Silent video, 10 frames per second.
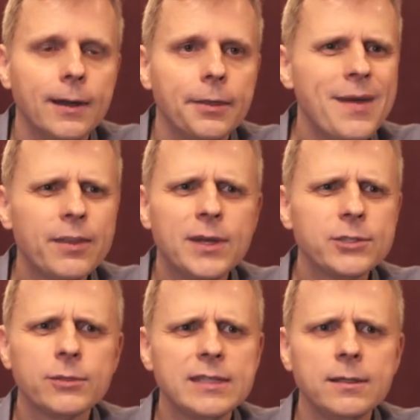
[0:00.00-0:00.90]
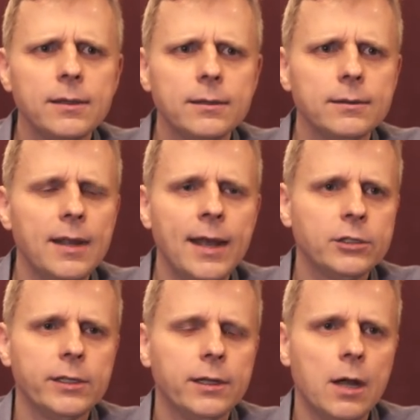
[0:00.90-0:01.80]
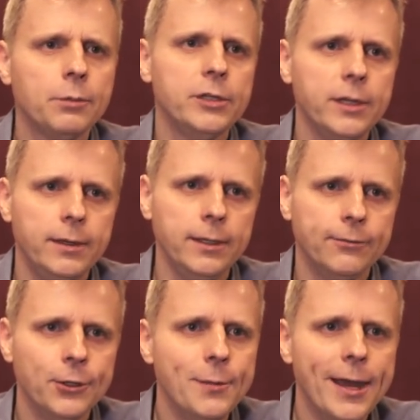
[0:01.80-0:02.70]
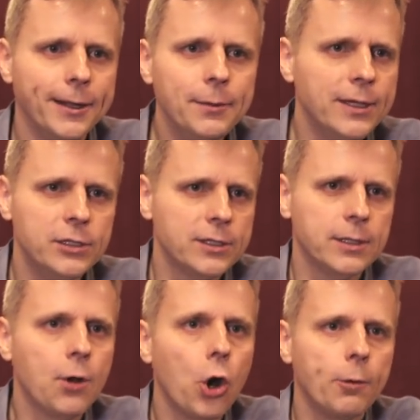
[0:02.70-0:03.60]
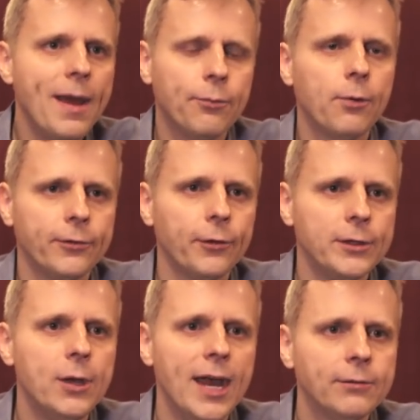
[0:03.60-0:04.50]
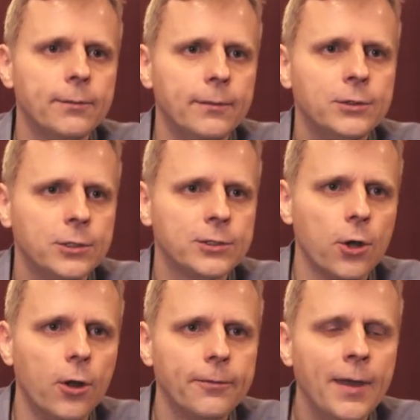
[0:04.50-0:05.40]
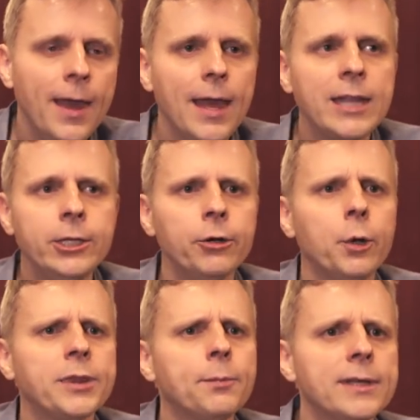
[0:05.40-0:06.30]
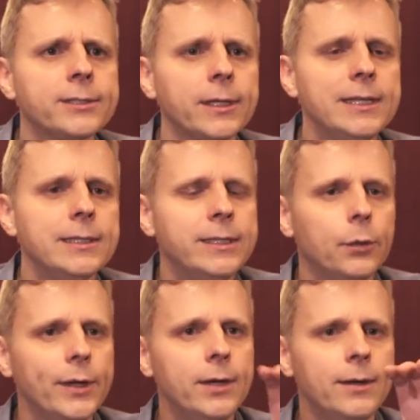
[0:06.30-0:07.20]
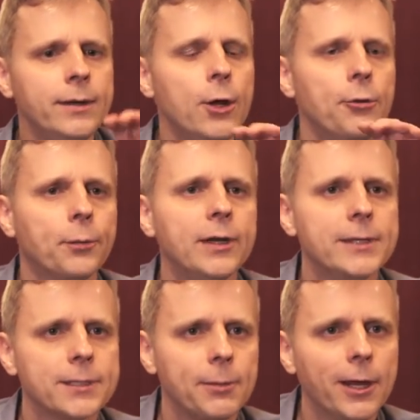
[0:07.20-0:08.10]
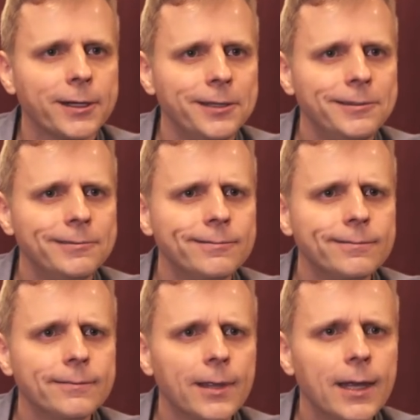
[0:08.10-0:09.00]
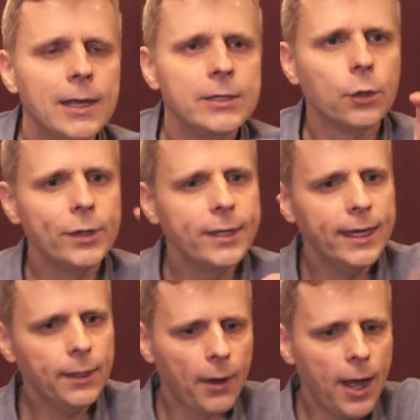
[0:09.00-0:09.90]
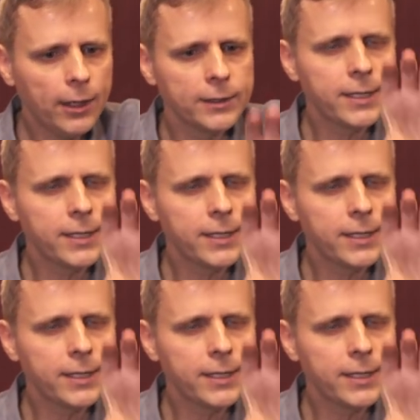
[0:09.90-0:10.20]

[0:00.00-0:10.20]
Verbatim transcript: The math puzzle doesn't actually accomplish anything for humanity, but it's just a hard math puzzle that you have to solve, and you don't know what the puzzle is until we know the previous block. So when you get a block on